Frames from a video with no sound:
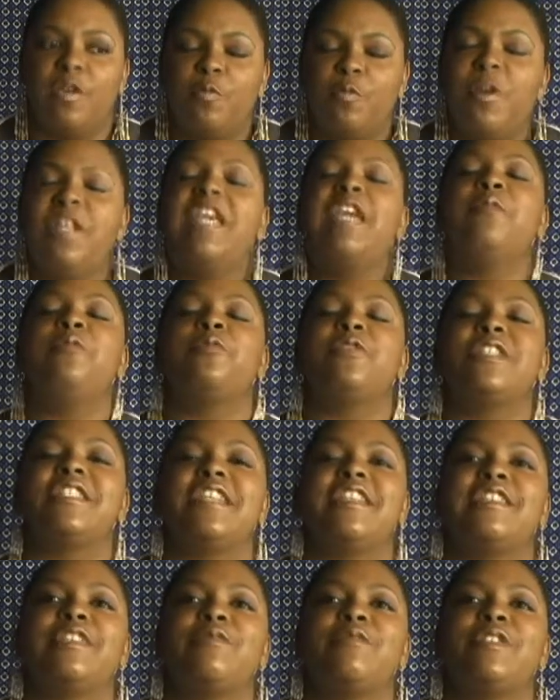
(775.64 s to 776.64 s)
when he
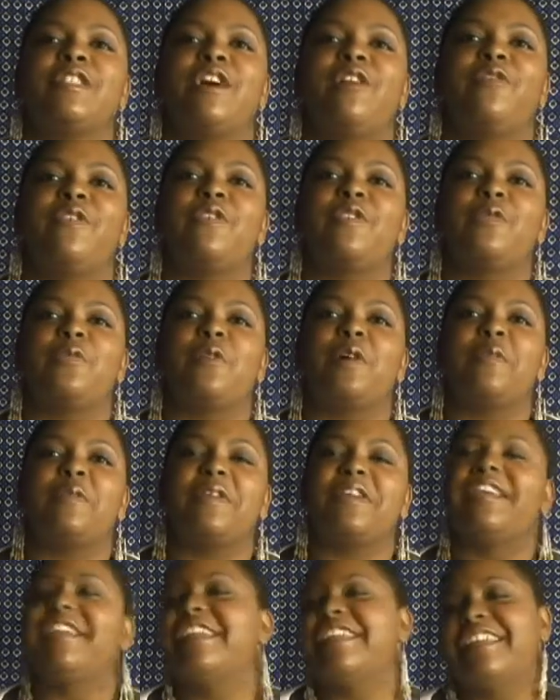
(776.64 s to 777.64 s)
presents himself as a
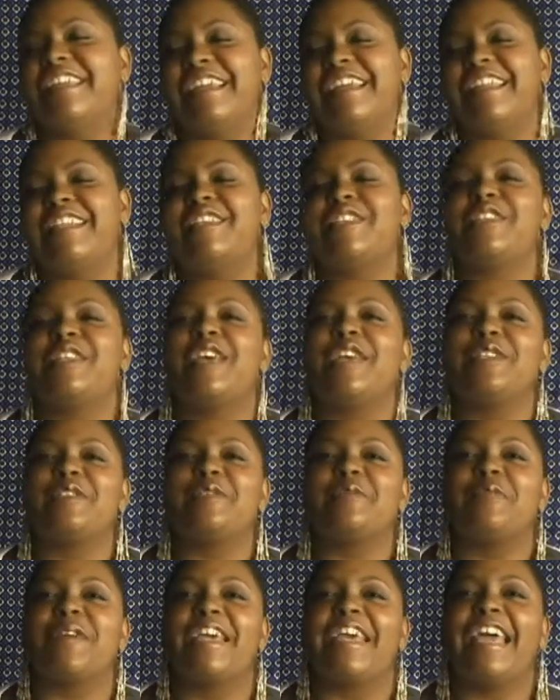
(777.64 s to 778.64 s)
woman and as
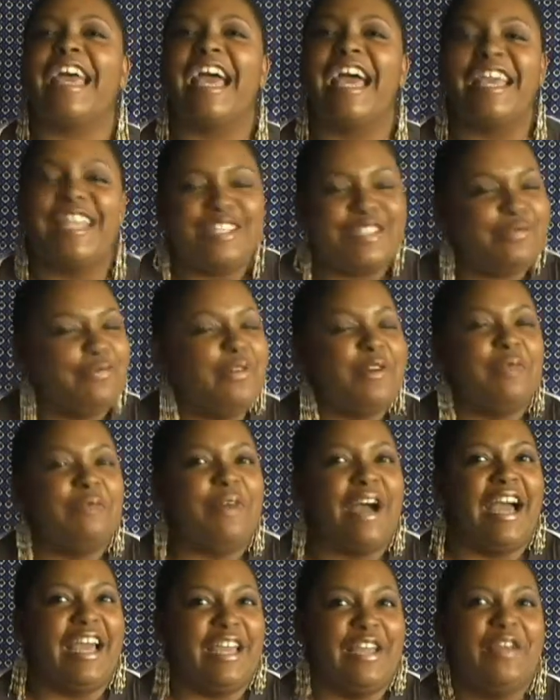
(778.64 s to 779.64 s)
a man, he's one of
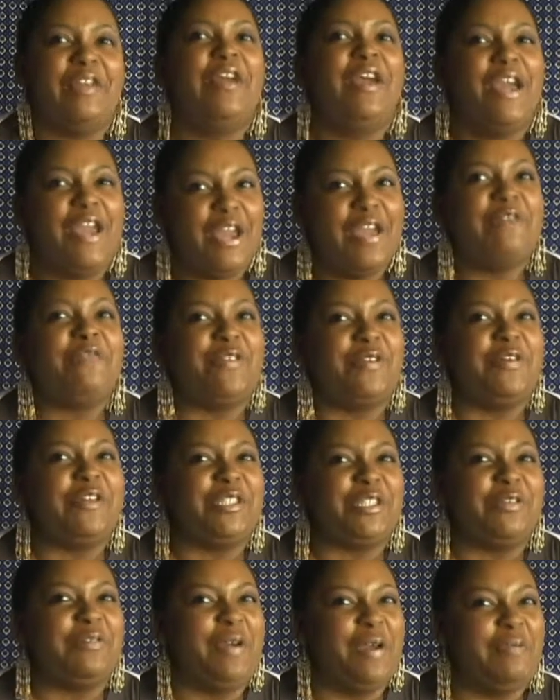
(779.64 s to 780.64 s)
my
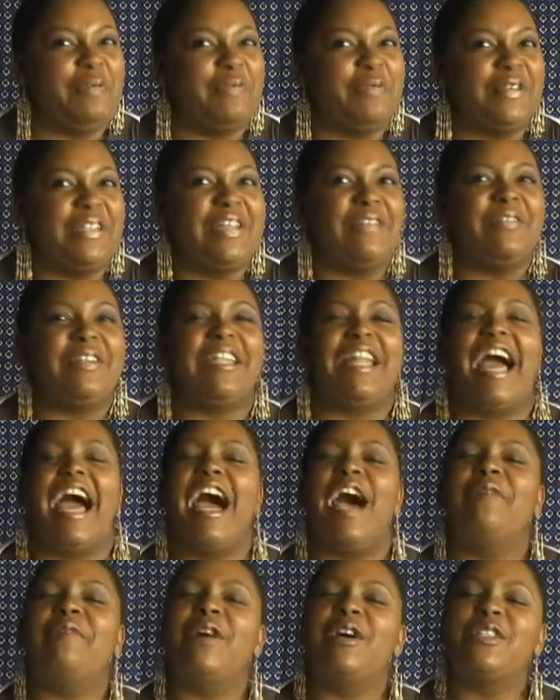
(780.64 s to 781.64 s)
influential women, believe it or
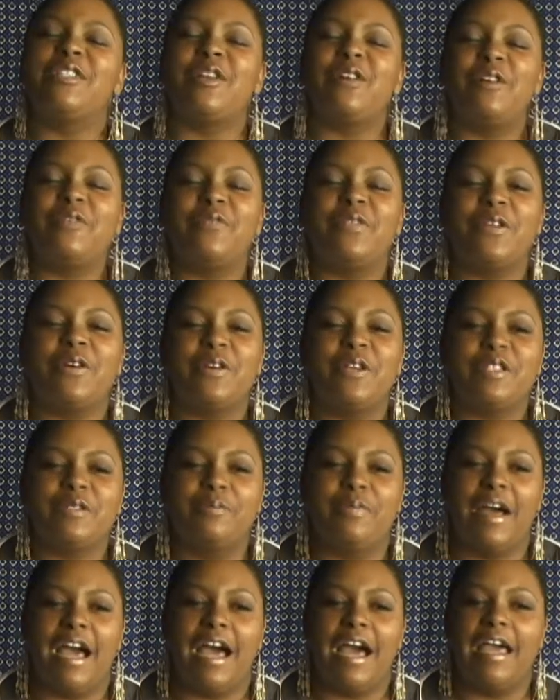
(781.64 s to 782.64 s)
not. I'm also influenced
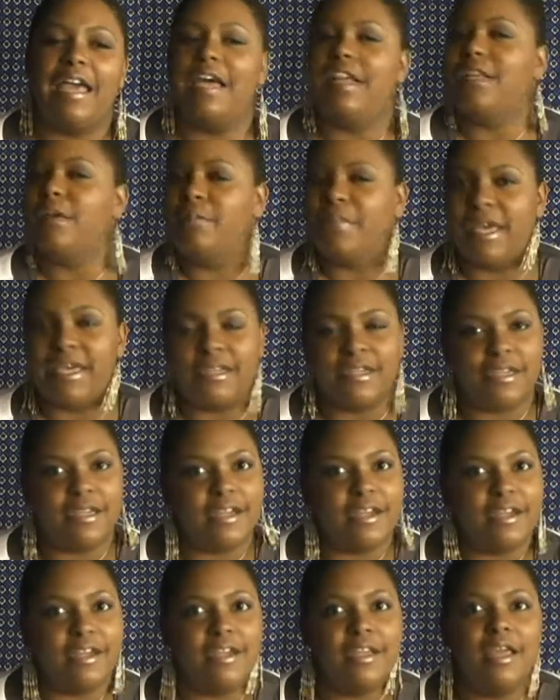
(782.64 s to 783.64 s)
by Ella
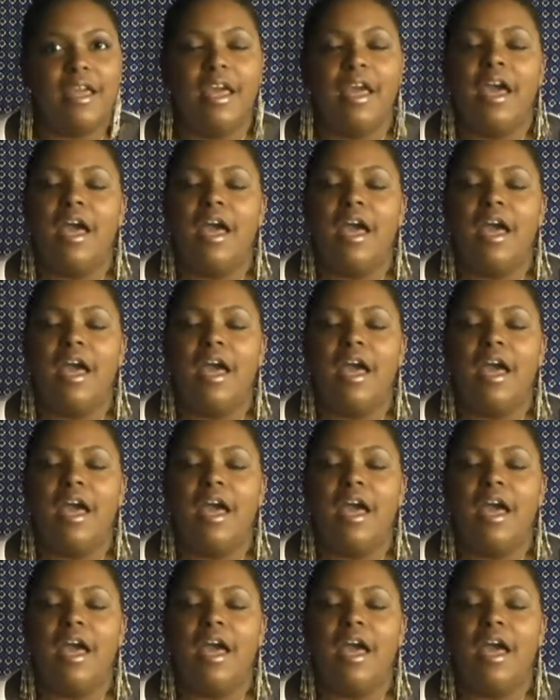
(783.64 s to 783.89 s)
Baker,